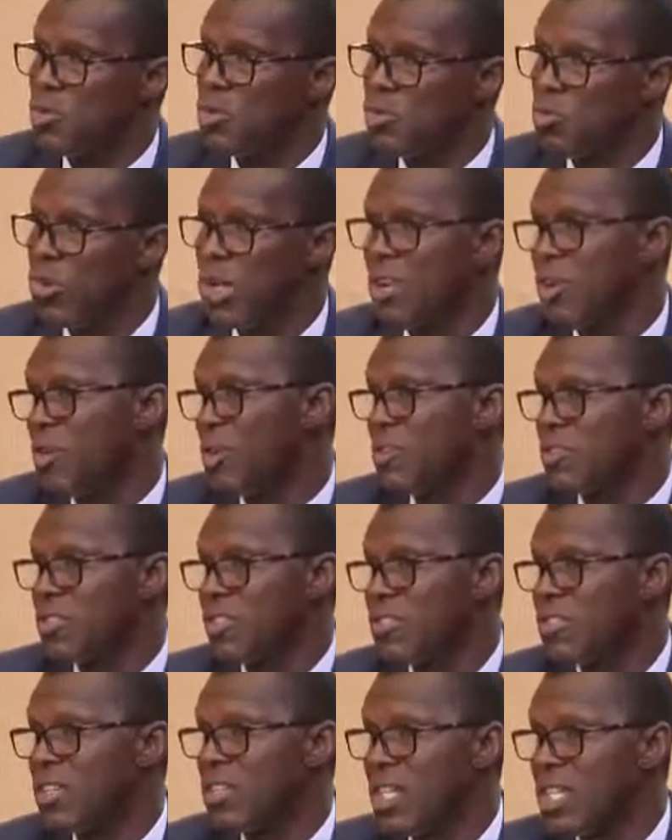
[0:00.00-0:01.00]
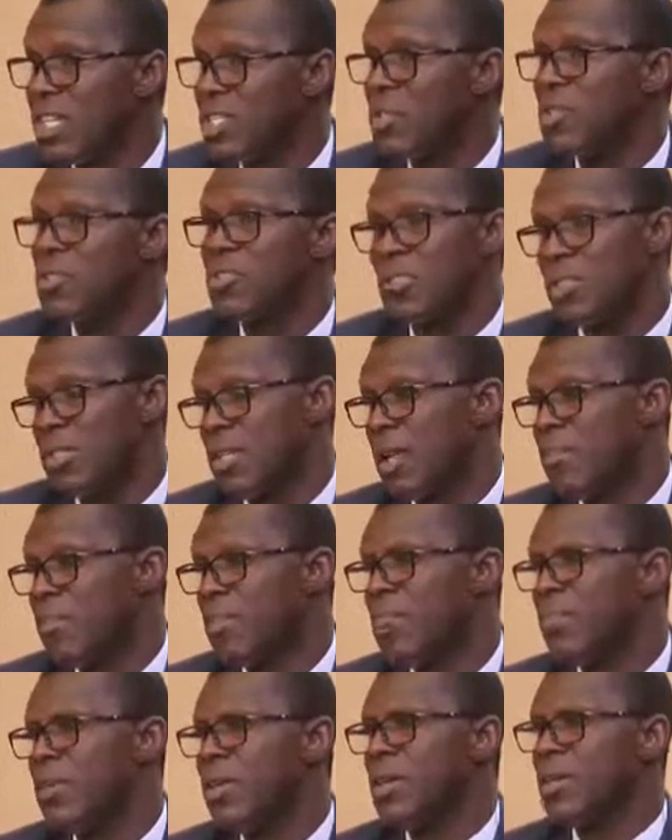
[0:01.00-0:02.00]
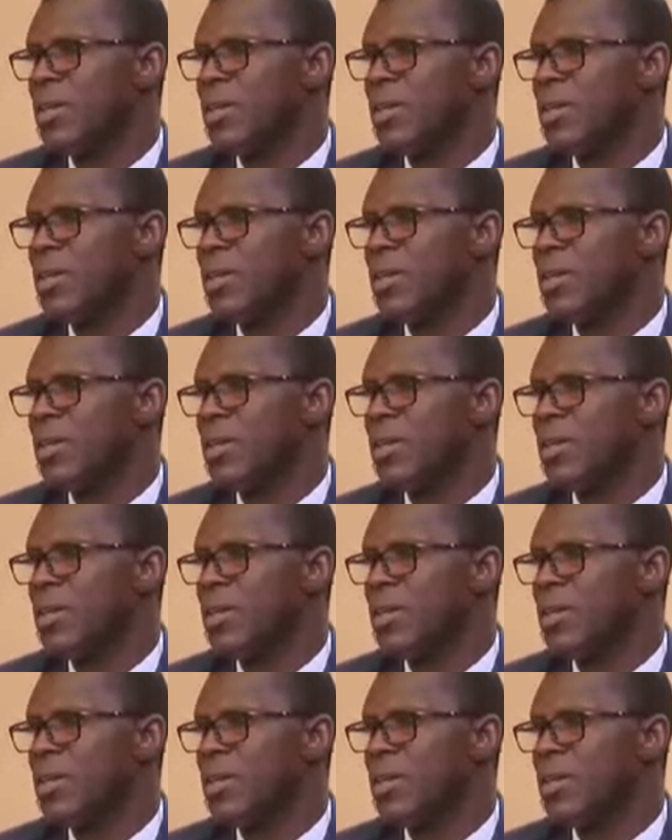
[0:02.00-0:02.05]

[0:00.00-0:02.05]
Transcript: to endorse the signatures on them.